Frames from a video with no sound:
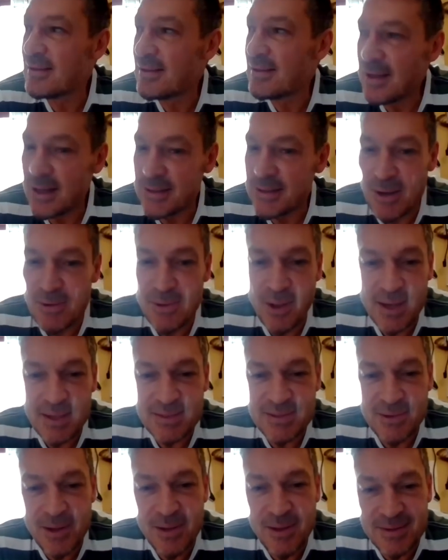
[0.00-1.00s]
don't
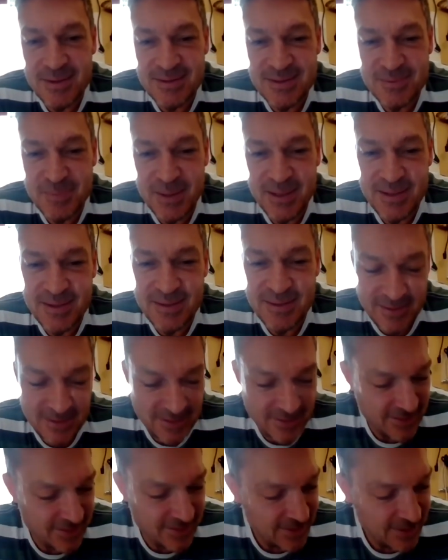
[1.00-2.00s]
like to. I like to
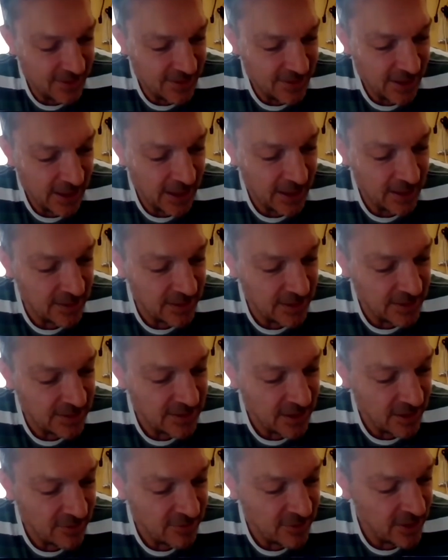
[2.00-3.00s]
speak
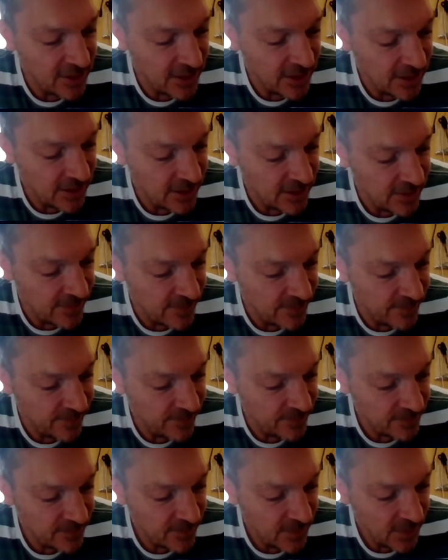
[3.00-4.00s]
English. I really,
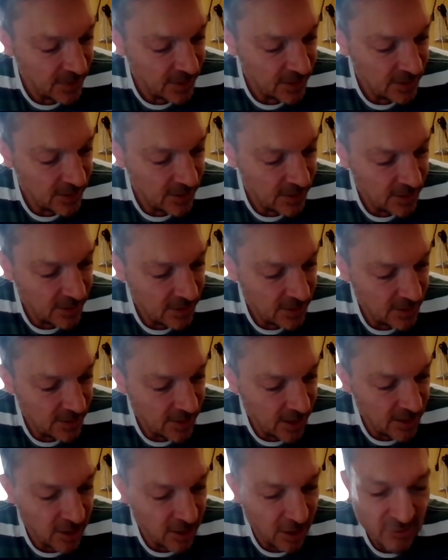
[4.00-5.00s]

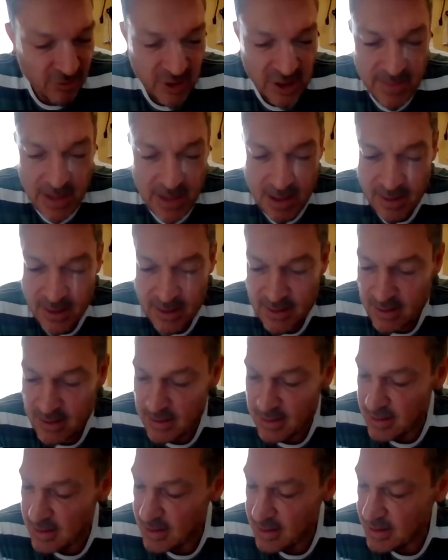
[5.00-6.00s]
I got remarried
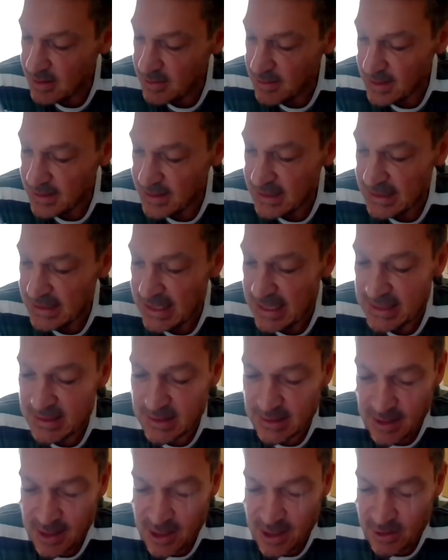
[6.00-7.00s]
20 years
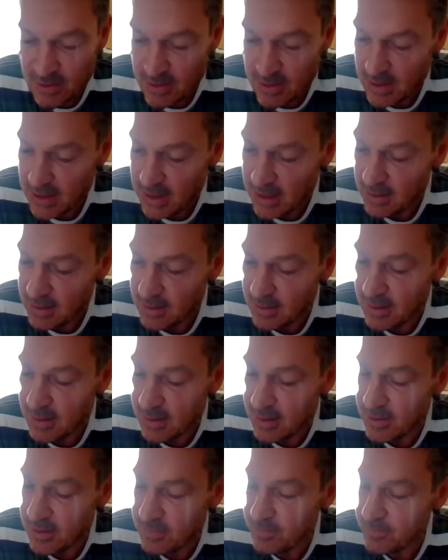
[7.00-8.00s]
ago
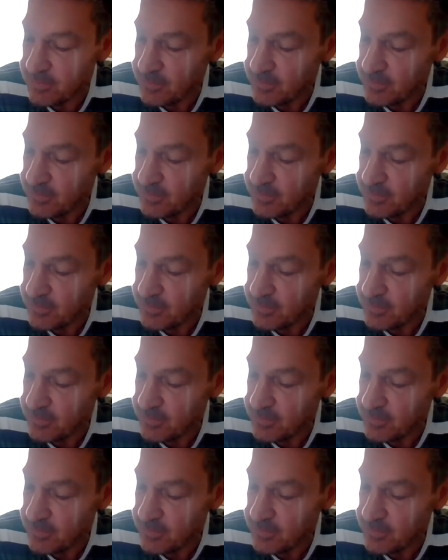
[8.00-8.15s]
and